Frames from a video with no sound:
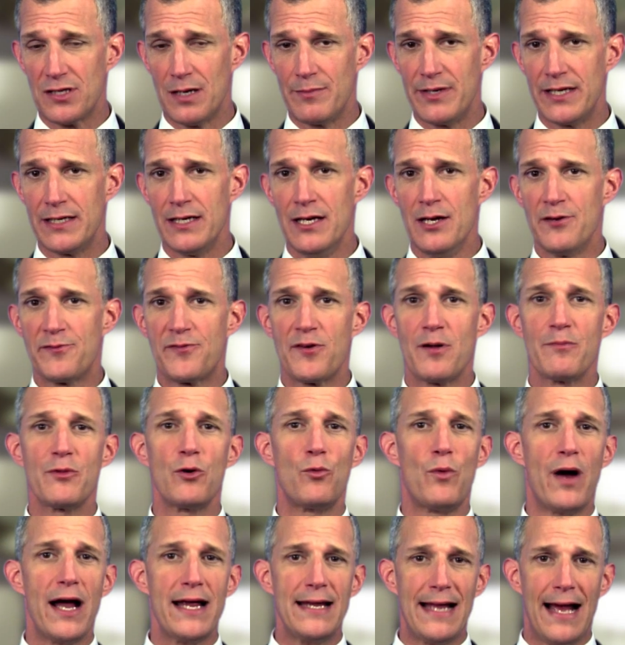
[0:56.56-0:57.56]
coming from the
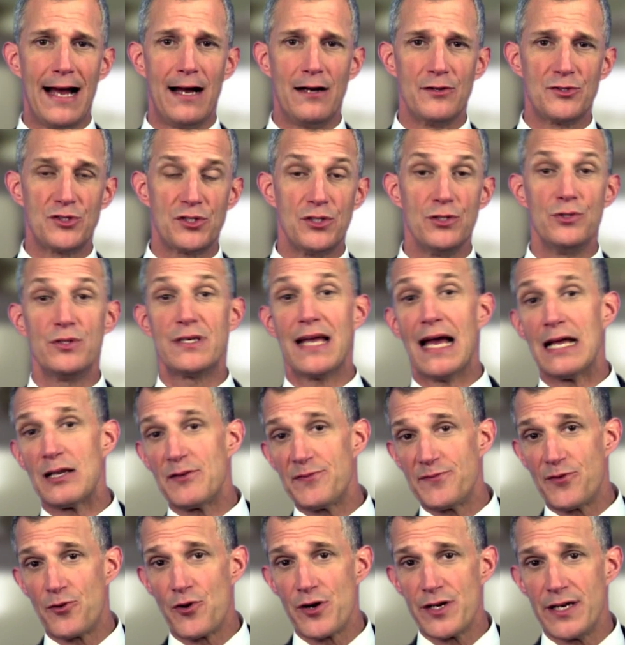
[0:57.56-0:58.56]
White House to
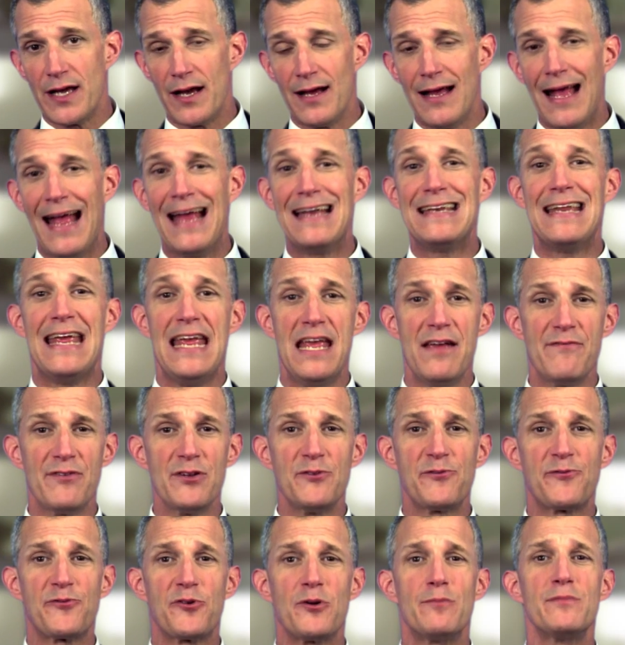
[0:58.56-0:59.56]
California and
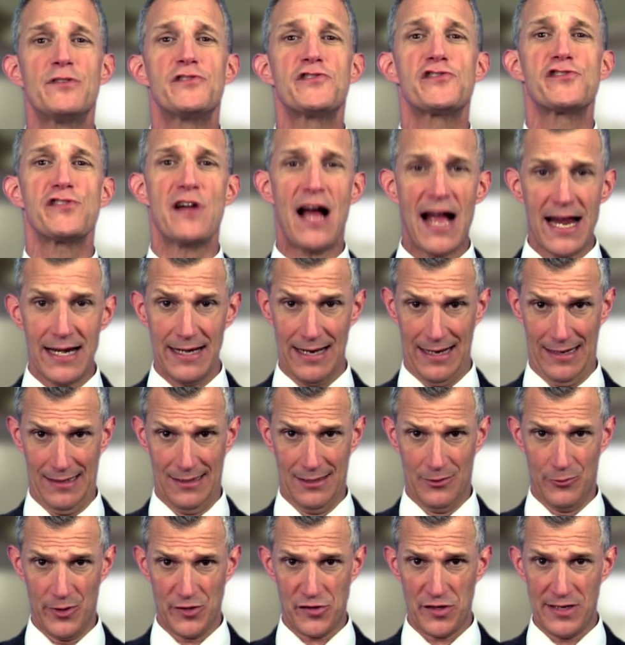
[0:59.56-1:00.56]
even from China,
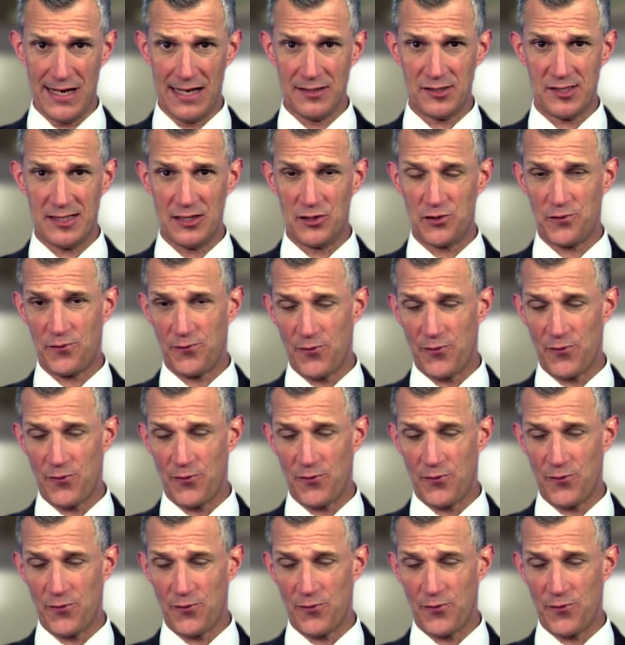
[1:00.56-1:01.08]
which announced its